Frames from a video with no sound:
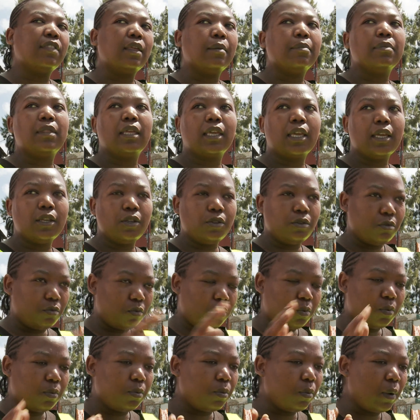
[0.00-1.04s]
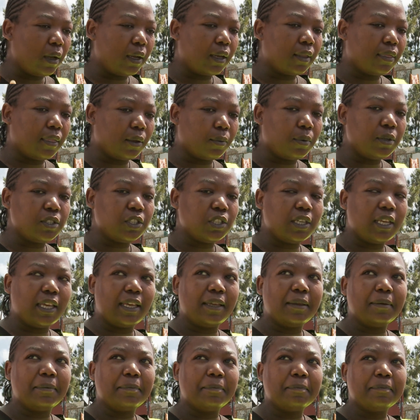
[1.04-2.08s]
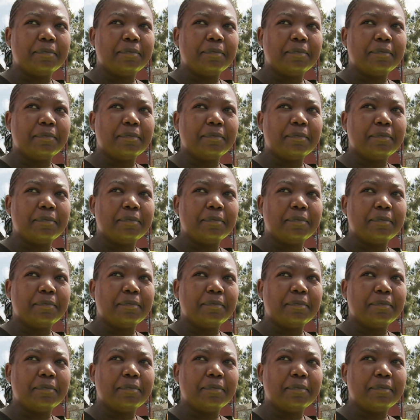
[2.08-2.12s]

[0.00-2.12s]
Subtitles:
of them, they can work the questionnaire.